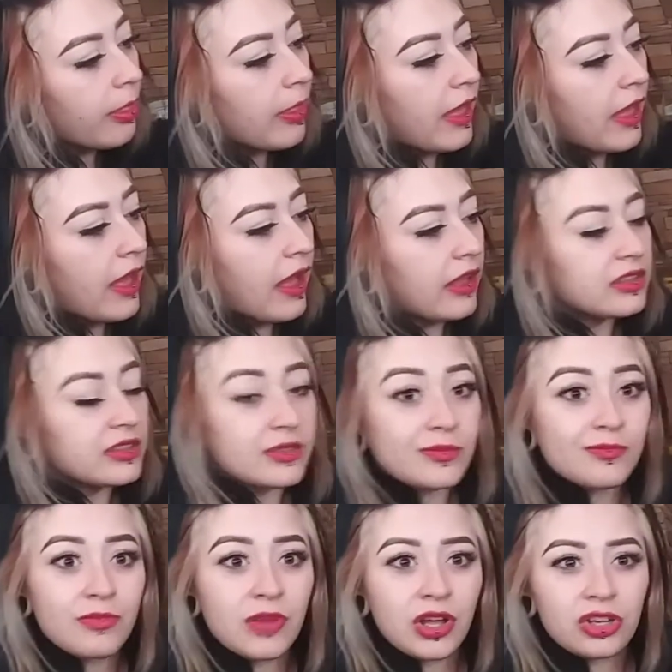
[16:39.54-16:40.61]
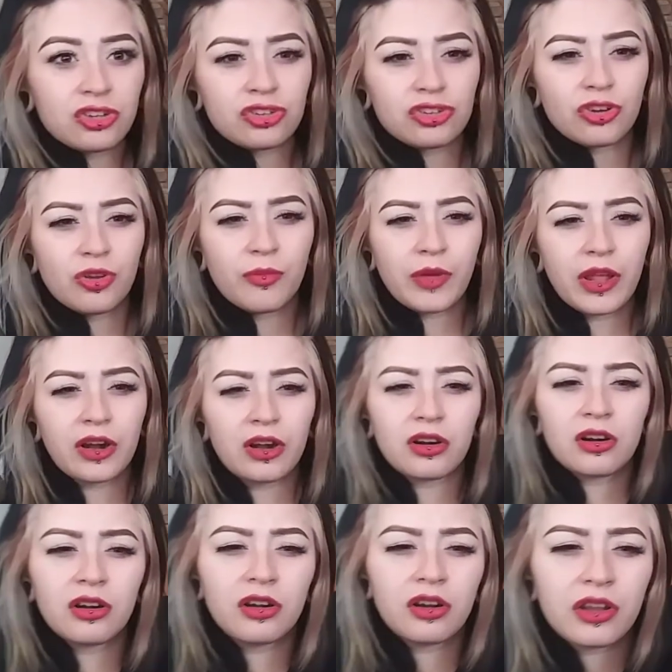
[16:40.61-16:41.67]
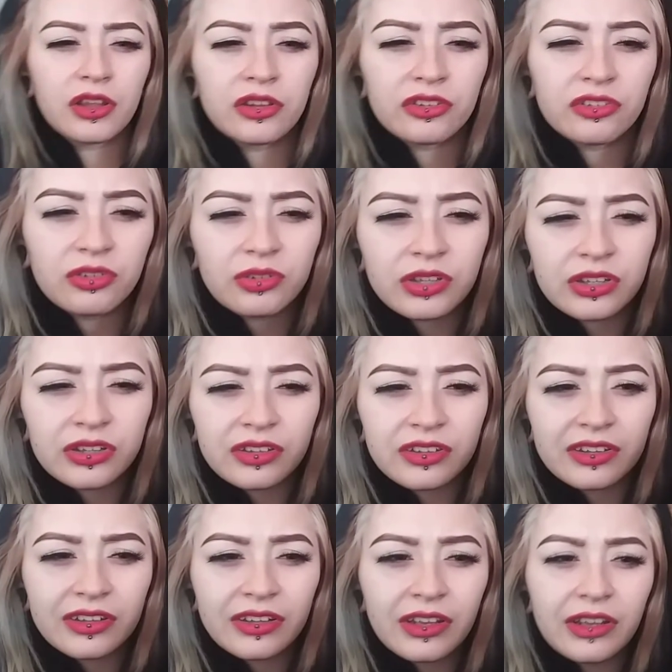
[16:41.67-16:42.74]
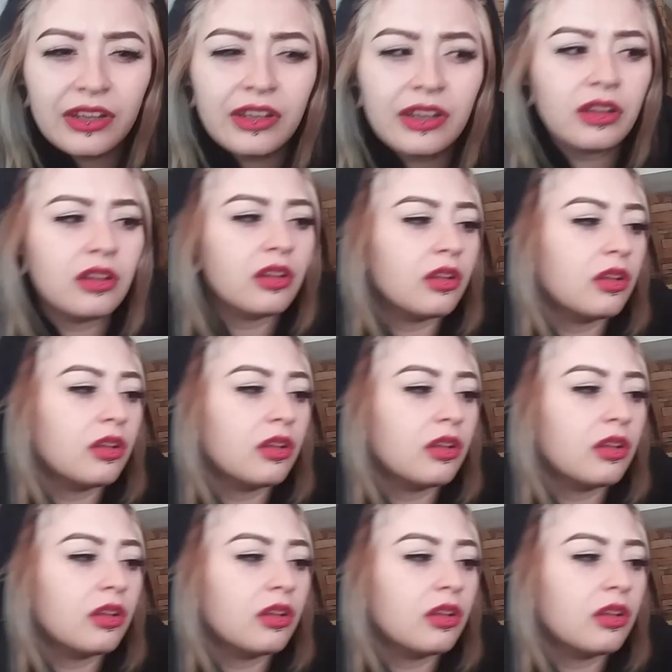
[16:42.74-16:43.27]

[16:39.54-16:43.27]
That's much better, as you can see.